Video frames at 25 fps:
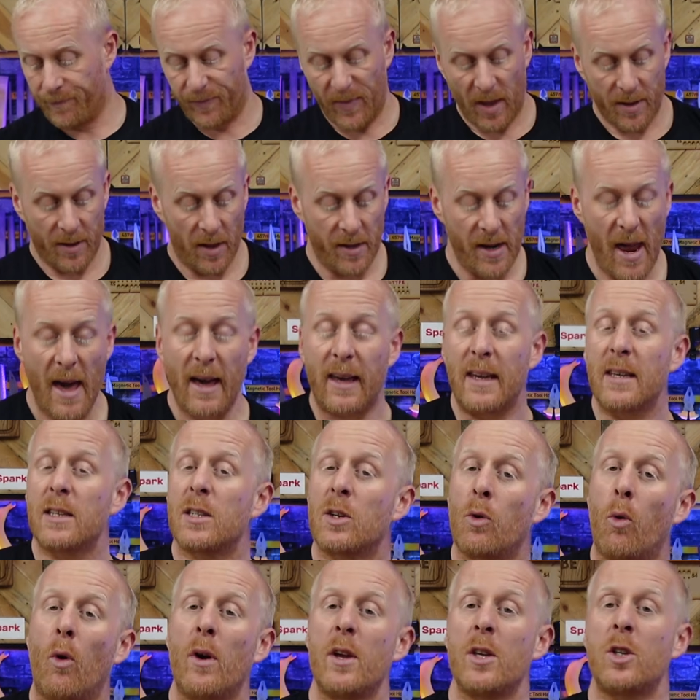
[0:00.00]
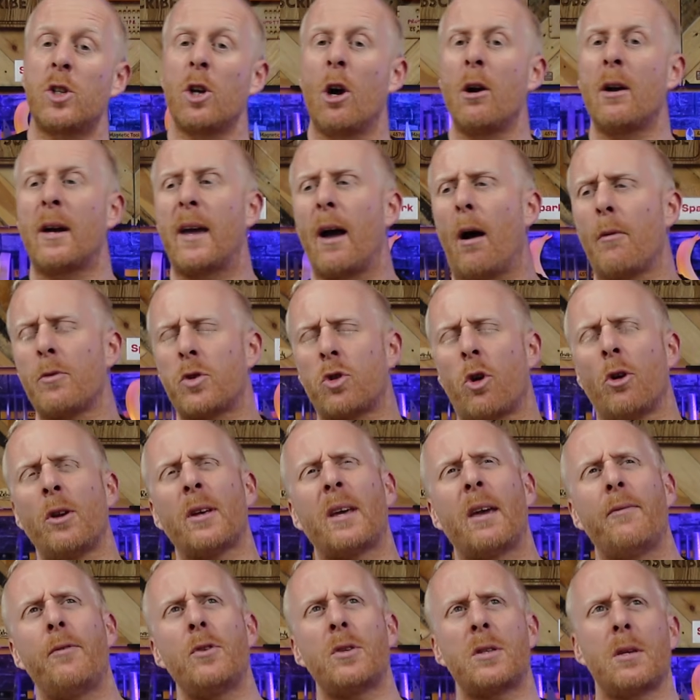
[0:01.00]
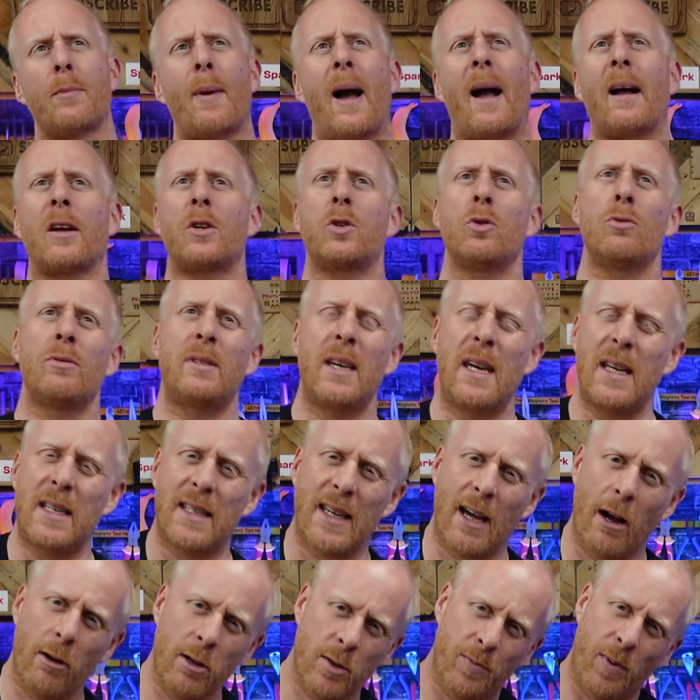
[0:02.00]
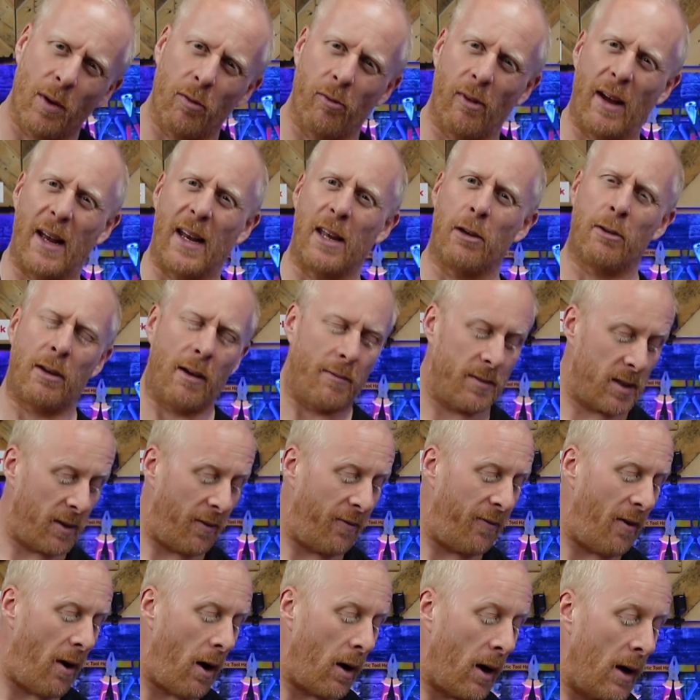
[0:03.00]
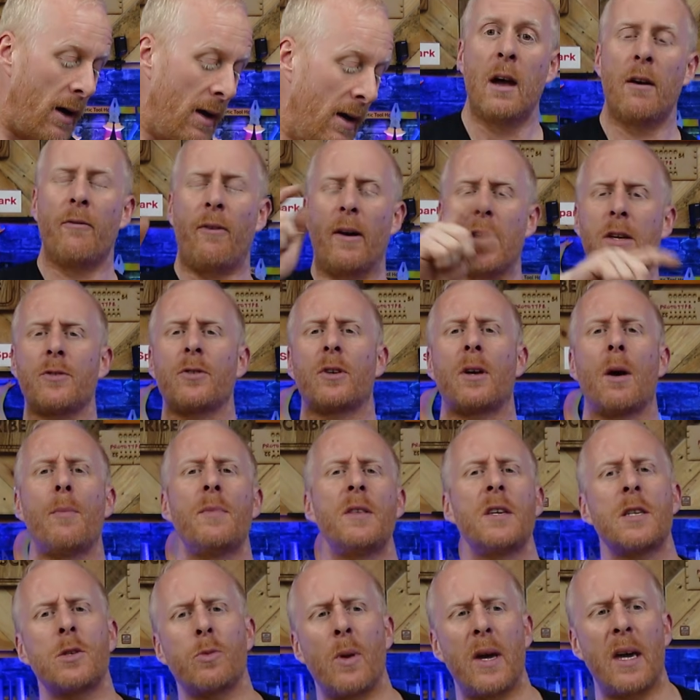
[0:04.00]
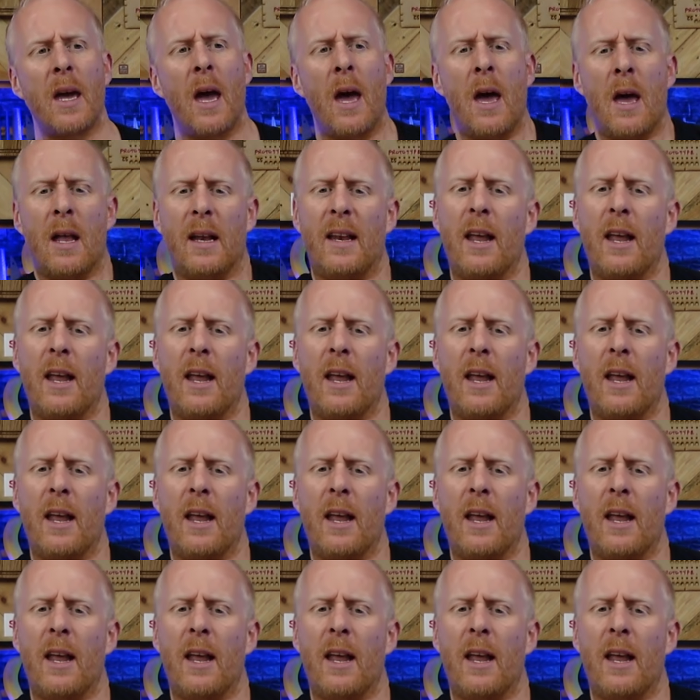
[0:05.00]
The neck is quite chunky. I'm trying to give you some actual details, but really, who gives a fuck? Thanks for coming this week.